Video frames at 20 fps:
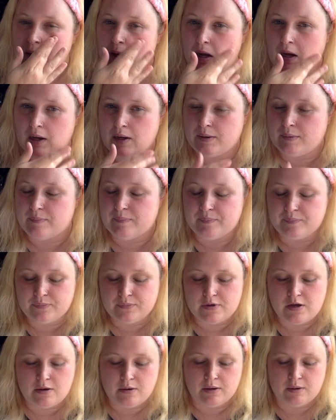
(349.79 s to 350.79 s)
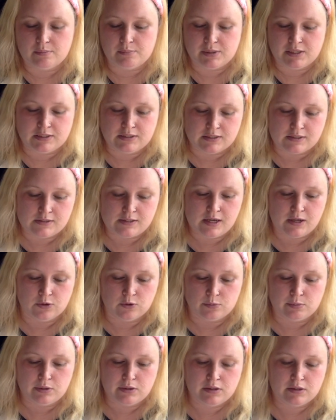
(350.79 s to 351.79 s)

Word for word: um, um, but it does help